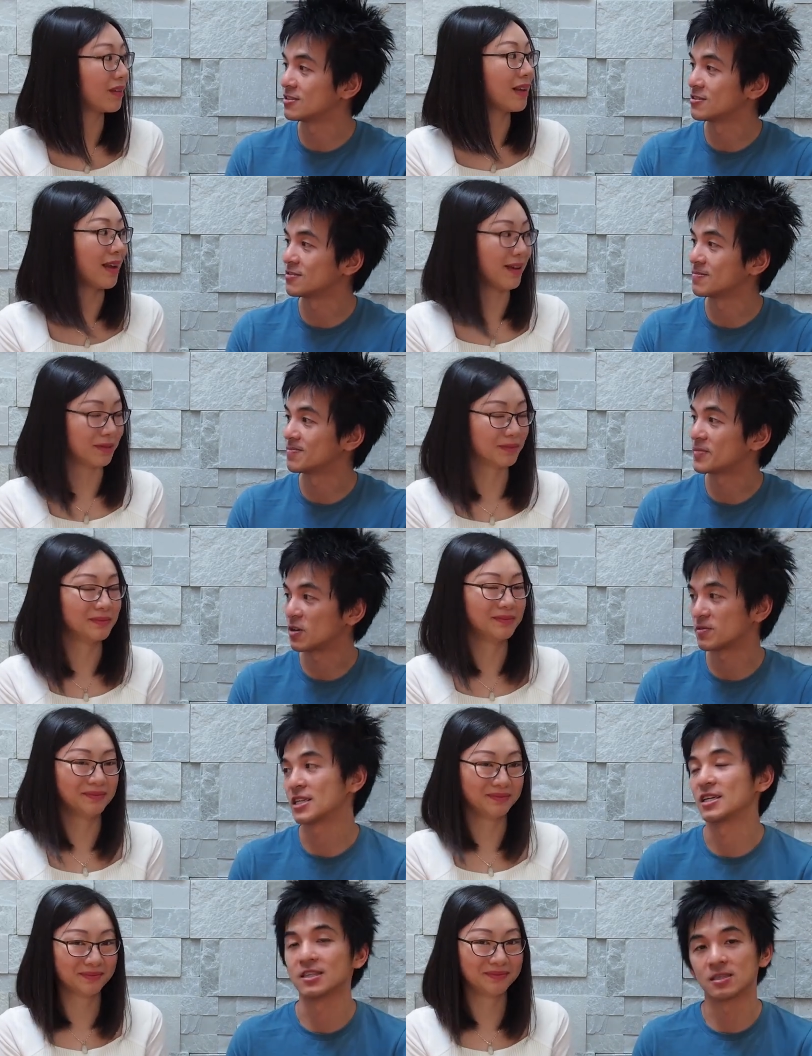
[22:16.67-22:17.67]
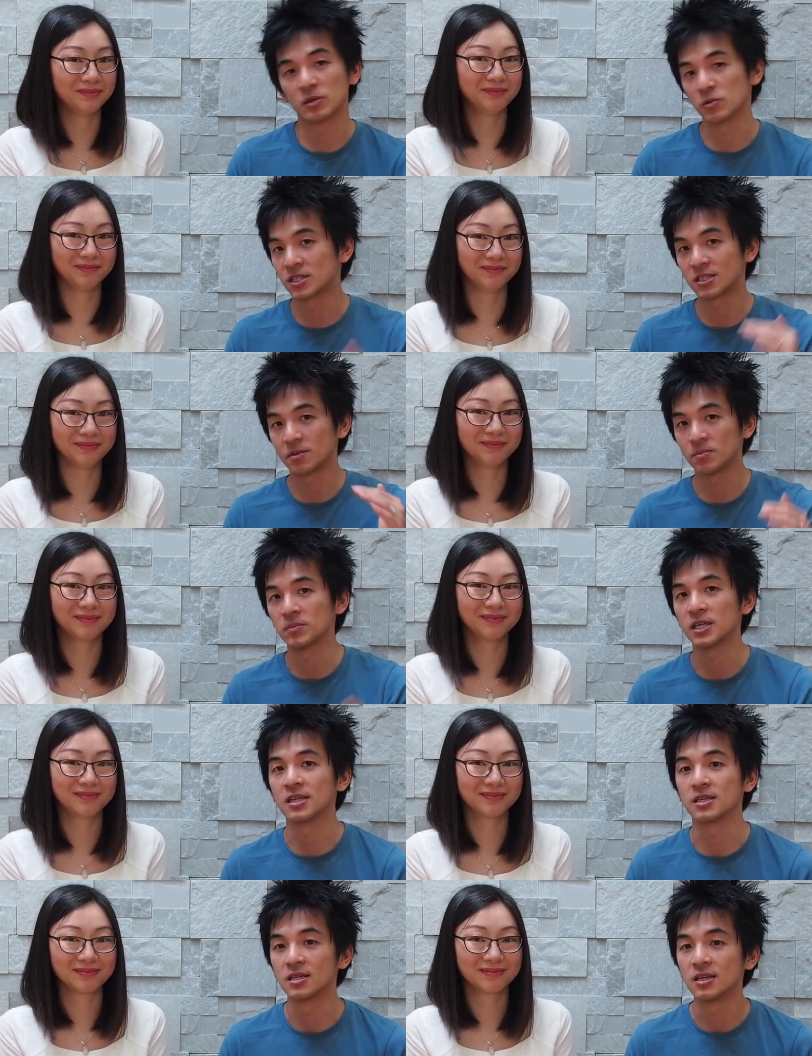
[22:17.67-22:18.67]
Speaker 1: yeah. of teas. I mean, mm -hmm. some
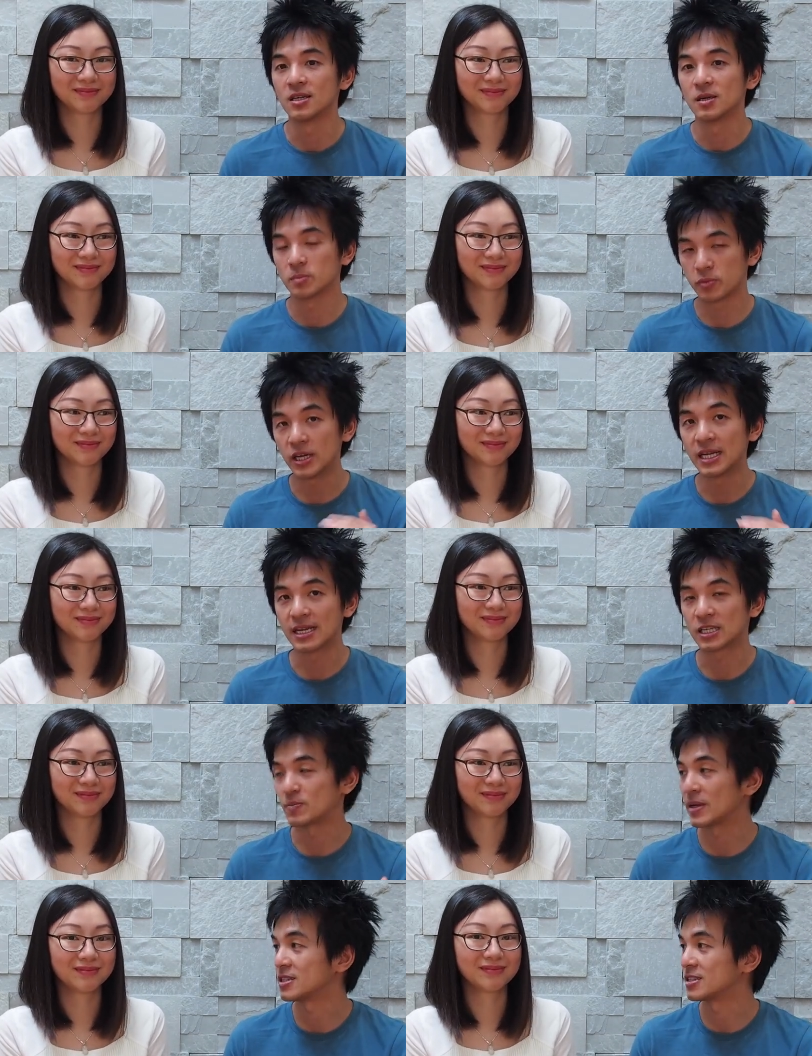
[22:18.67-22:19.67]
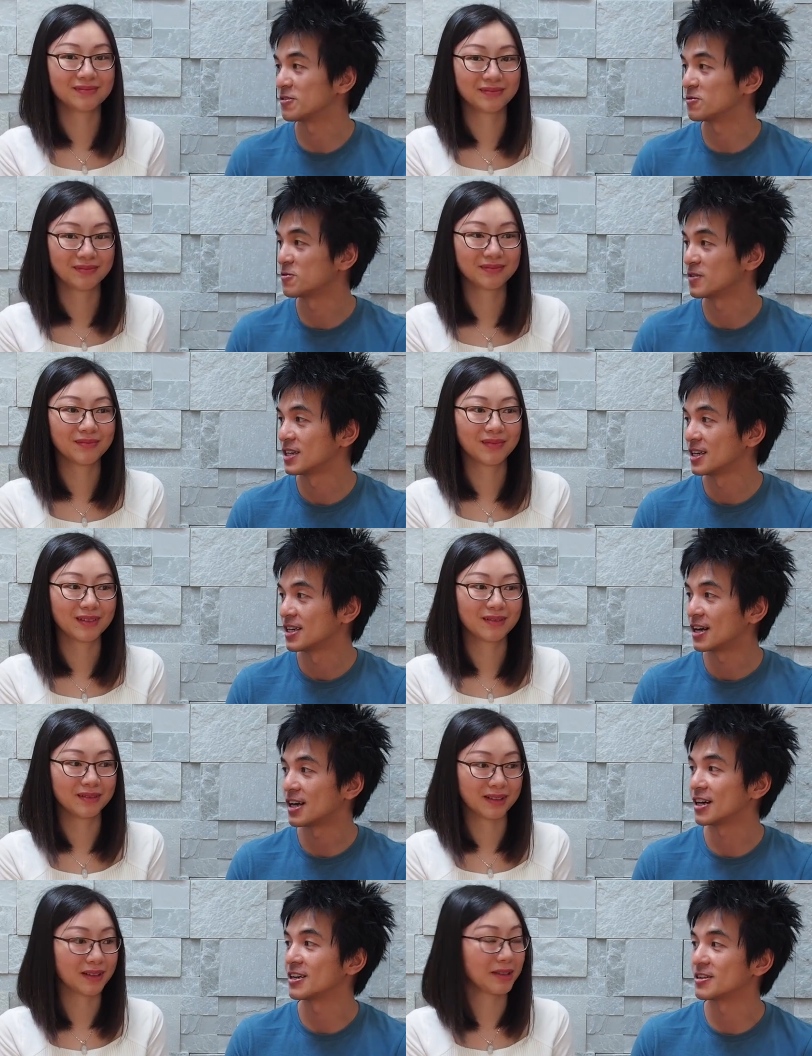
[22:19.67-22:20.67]
being pretty expensive
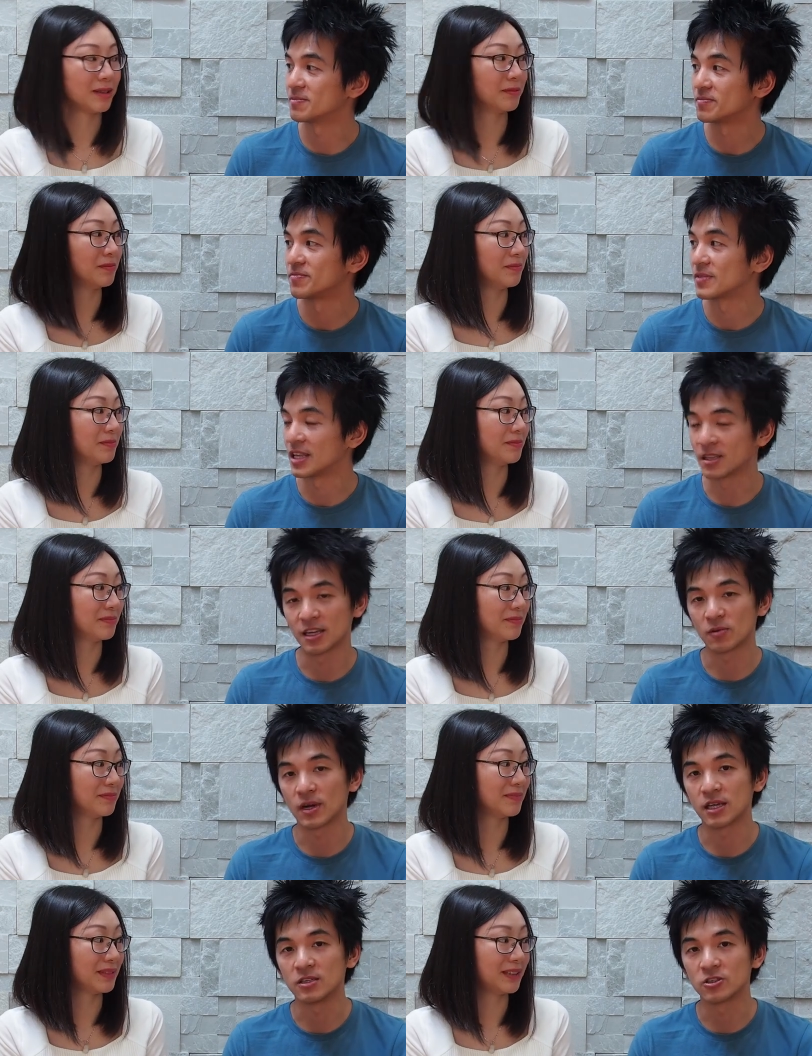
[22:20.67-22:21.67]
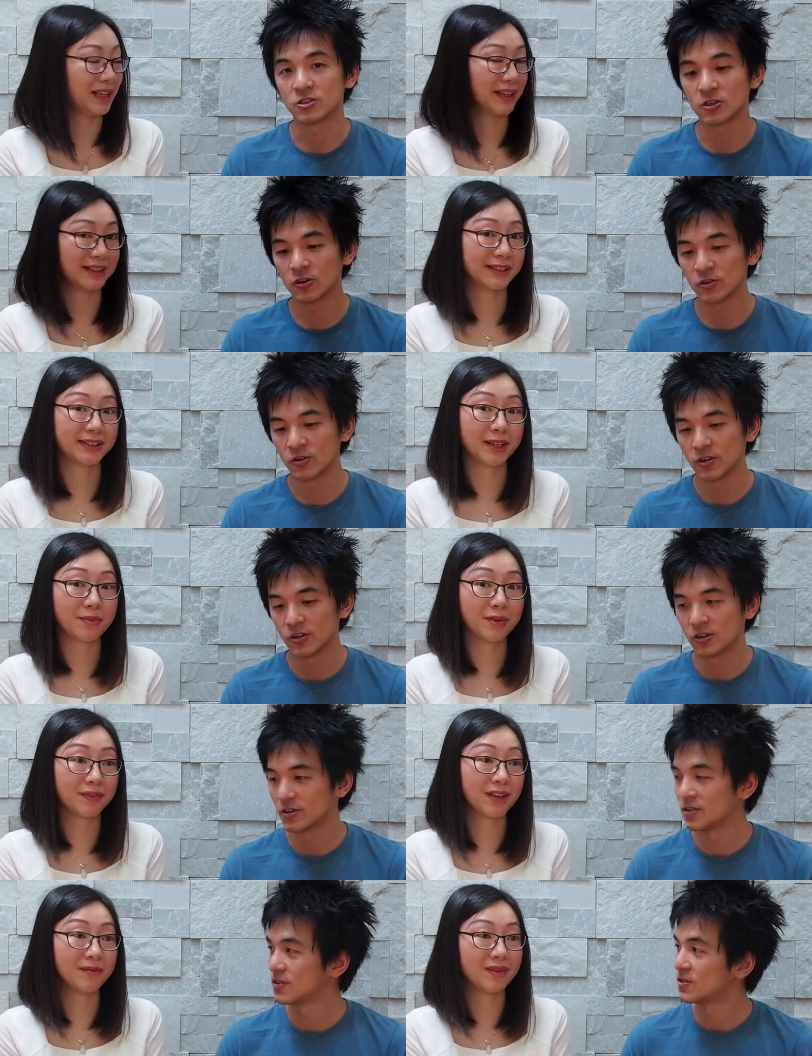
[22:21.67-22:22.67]
um, in their range. Yes, so some of
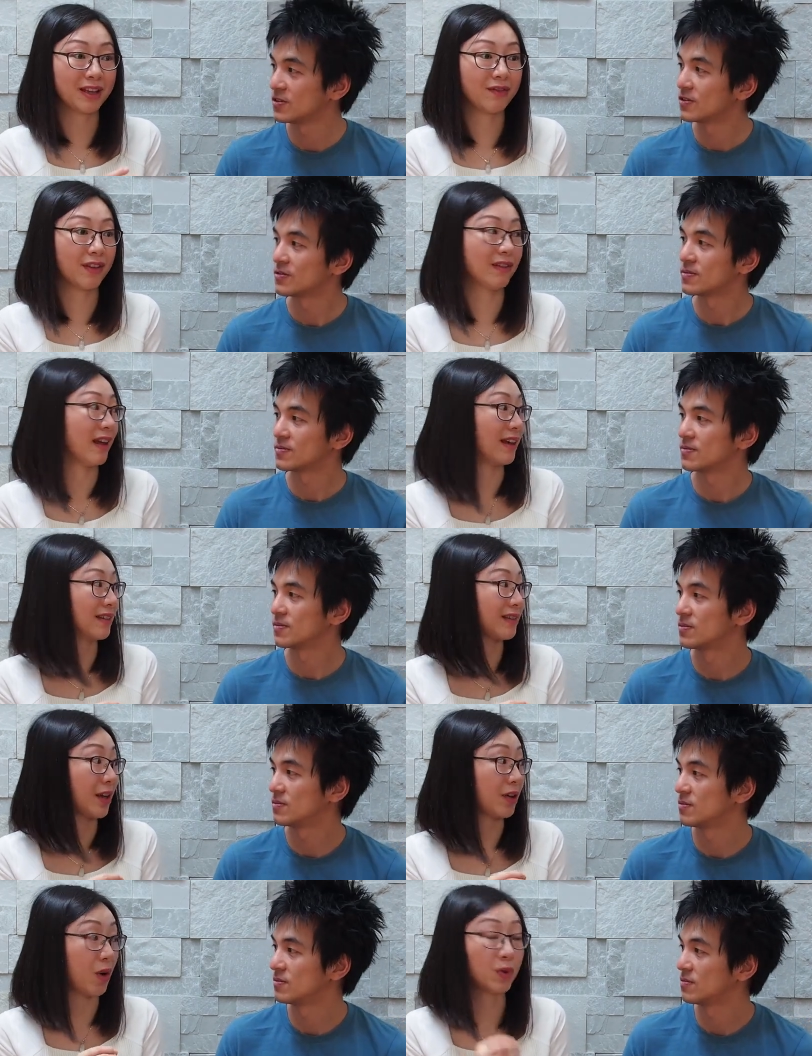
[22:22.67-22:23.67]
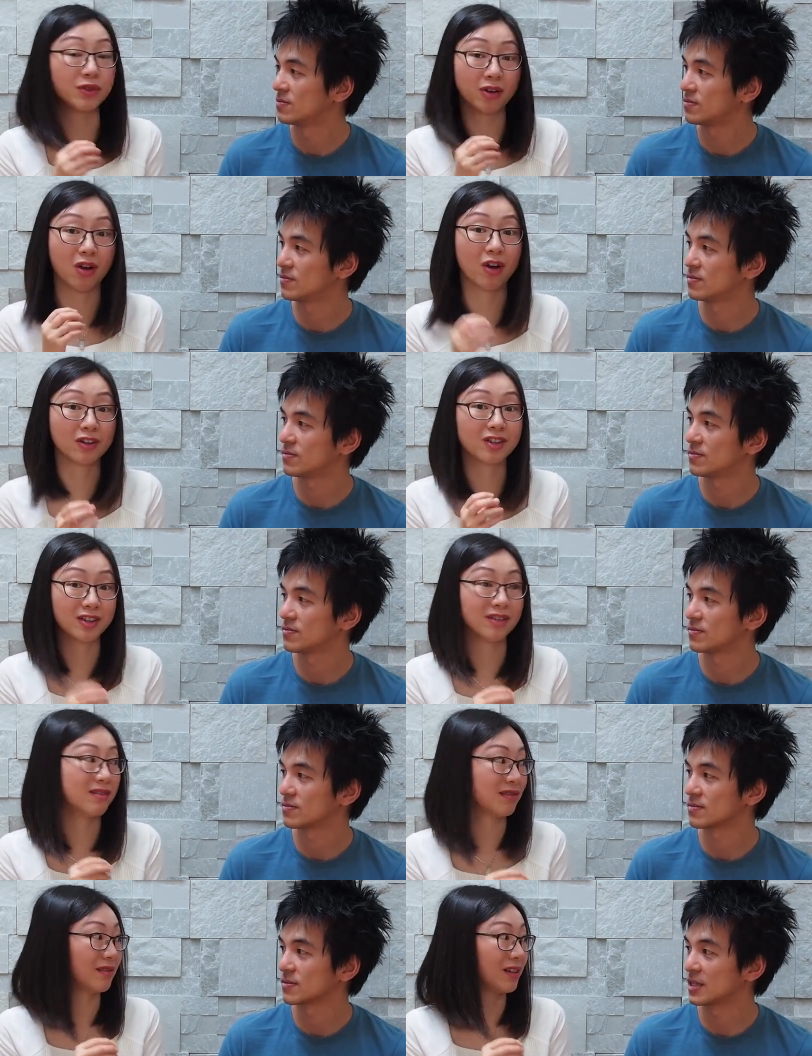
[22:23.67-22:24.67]
Speaker 2: them even like they go to auction.
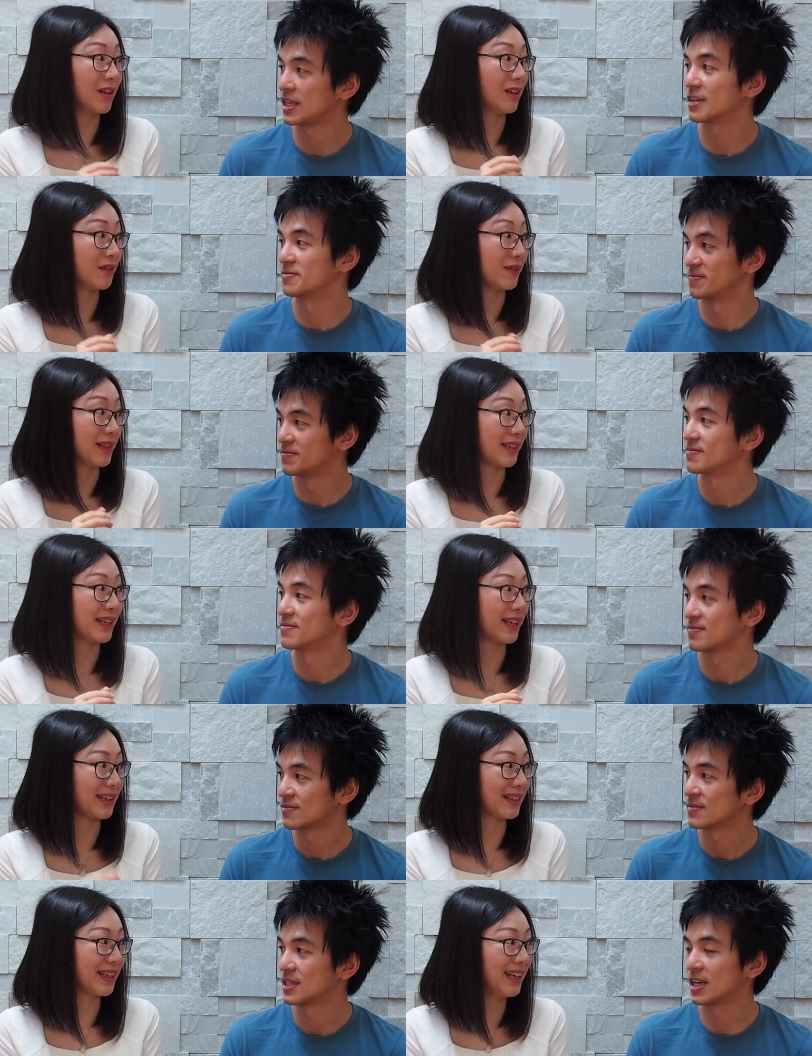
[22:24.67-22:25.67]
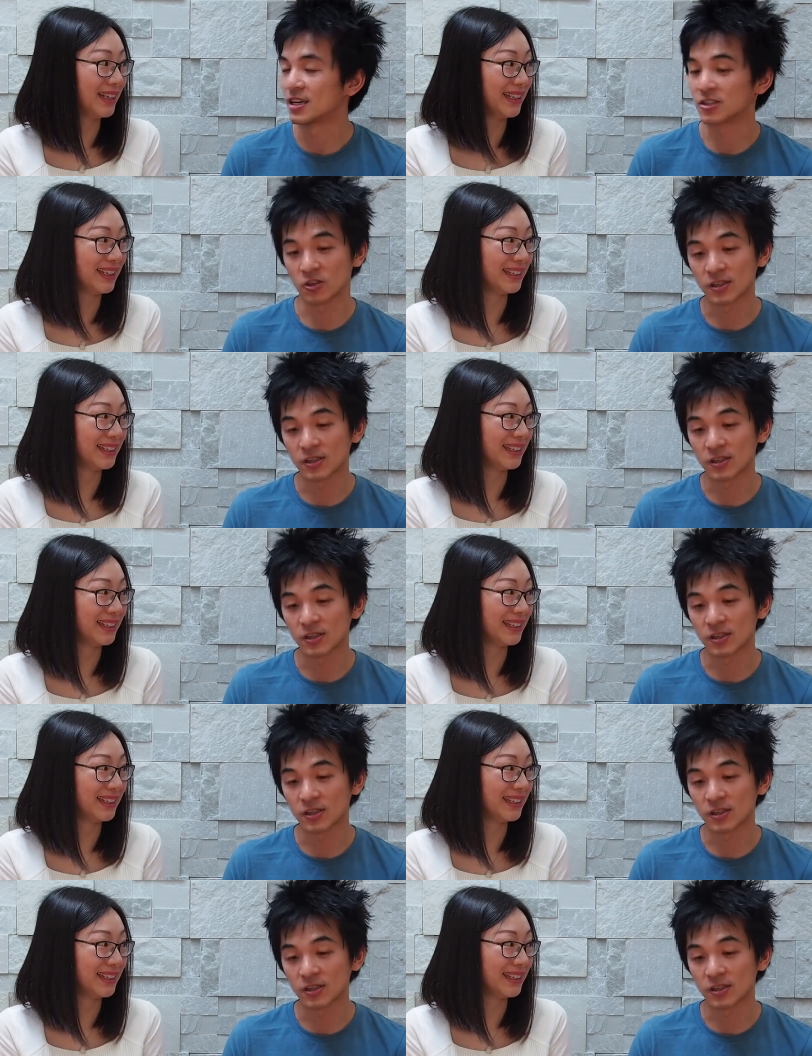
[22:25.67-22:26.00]
Yeah. The teas. yeah. So